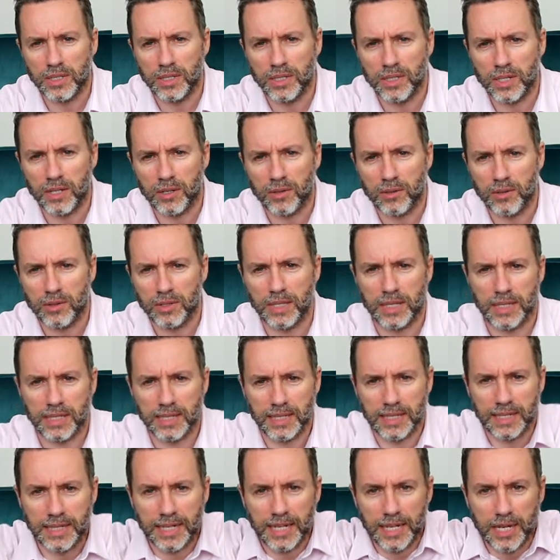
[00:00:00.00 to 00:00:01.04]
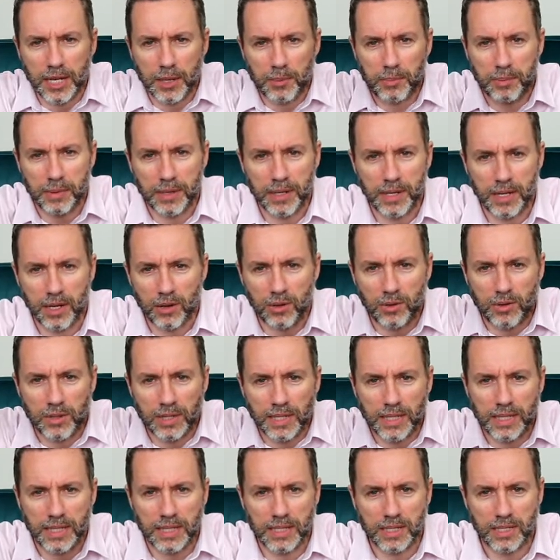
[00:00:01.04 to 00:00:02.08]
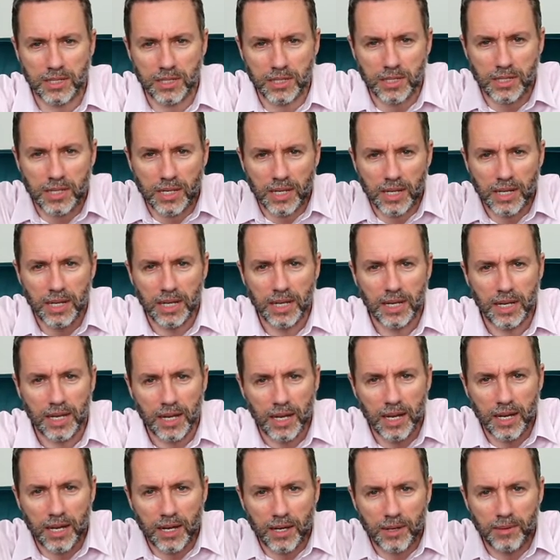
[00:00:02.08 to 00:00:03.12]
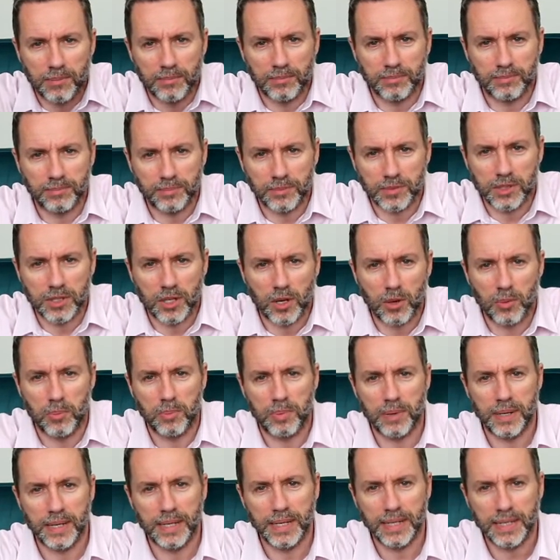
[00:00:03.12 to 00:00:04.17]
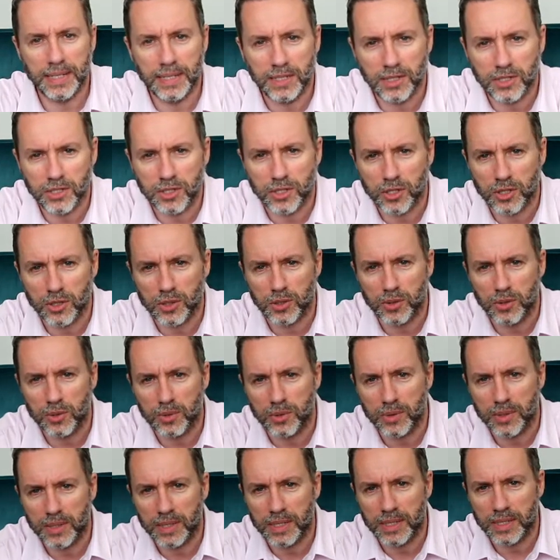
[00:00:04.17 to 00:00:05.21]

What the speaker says: you know, there's a link below this. So please do